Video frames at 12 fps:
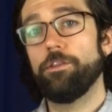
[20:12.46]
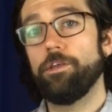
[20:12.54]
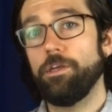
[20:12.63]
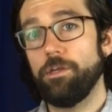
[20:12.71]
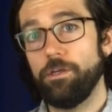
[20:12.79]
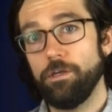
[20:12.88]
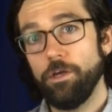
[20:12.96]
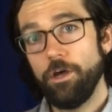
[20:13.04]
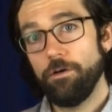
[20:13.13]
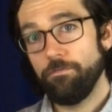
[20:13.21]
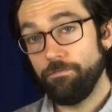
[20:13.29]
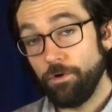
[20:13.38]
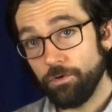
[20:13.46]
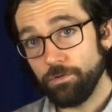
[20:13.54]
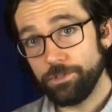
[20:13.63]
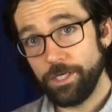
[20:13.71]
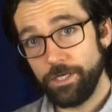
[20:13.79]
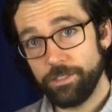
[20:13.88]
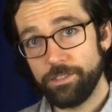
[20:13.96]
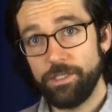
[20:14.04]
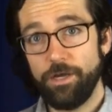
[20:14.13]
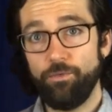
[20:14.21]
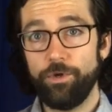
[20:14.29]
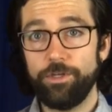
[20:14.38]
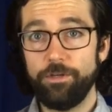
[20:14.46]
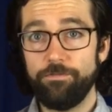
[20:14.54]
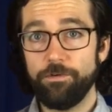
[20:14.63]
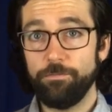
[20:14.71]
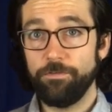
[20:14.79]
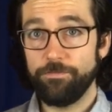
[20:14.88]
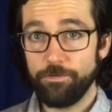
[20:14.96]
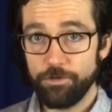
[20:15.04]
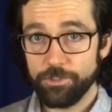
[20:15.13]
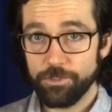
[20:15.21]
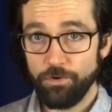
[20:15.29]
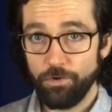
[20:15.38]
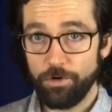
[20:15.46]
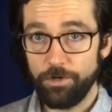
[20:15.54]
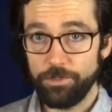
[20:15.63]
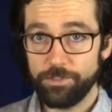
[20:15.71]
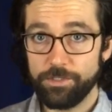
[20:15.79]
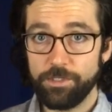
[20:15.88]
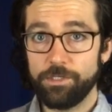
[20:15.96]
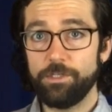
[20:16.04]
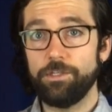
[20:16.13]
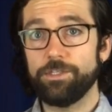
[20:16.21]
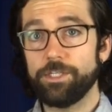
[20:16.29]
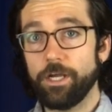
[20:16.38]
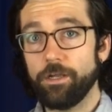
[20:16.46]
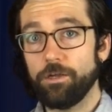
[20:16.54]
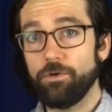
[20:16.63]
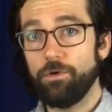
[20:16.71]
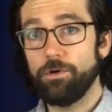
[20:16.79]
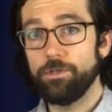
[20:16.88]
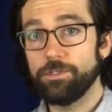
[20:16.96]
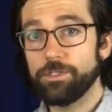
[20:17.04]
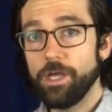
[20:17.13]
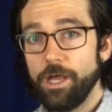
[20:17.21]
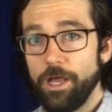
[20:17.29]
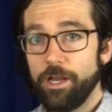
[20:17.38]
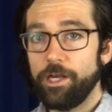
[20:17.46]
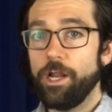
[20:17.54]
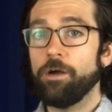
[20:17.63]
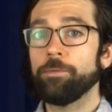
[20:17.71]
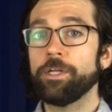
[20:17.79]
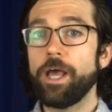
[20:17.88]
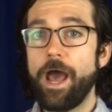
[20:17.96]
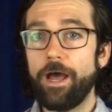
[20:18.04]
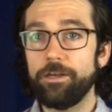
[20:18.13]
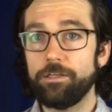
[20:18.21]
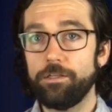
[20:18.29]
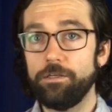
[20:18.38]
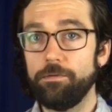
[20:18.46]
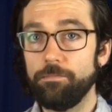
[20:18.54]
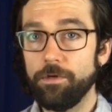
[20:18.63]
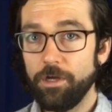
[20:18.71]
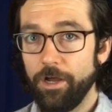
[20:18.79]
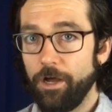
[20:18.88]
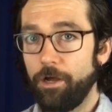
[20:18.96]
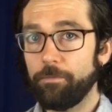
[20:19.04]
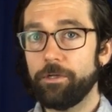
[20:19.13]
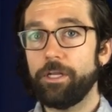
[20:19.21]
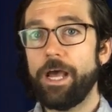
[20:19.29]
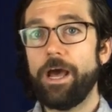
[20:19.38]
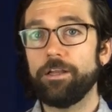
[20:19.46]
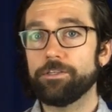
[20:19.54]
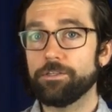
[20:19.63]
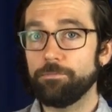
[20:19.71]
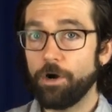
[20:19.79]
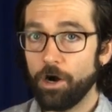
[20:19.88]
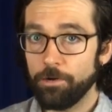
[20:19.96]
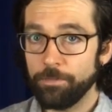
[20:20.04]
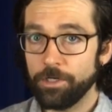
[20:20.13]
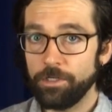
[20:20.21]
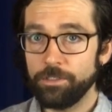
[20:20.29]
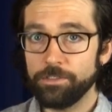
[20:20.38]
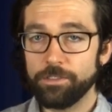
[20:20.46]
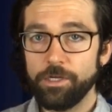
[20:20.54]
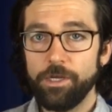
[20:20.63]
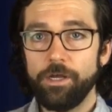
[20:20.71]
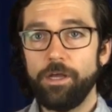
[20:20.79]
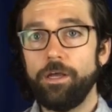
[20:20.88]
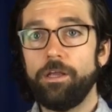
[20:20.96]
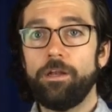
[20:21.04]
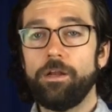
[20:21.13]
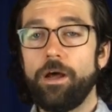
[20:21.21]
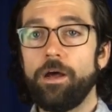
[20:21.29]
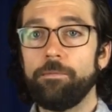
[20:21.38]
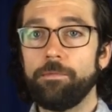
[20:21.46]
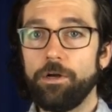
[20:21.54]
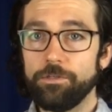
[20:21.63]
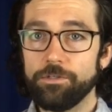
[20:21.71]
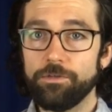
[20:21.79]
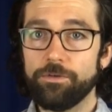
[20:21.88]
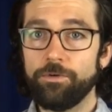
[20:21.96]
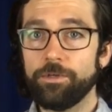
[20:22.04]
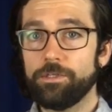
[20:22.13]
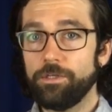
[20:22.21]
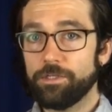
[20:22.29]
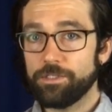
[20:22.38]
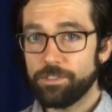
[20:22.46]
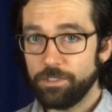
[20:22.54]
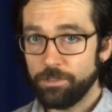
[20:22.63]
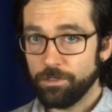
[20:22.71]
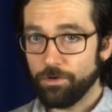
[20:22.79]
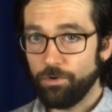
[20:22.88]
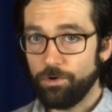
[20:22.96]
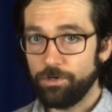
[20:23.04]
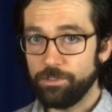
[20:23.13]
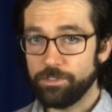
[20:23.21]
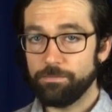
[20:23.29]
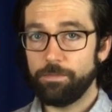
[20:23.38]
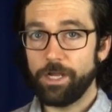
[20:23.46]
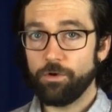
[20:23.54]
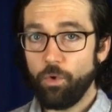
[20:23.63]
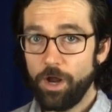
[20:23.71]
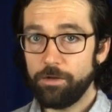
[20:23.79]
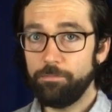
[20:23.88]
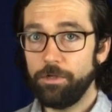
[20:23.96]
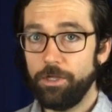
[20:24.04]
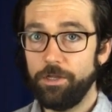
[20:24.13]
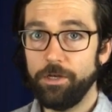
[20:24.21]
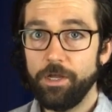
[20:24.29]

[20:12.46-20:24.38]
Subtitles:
the vocal takes that we did from the first chorus to the second chorus. Now I'm going to add to them. I'm going to add some harmonies, and I'm also going to extend the chorus by quite a bit.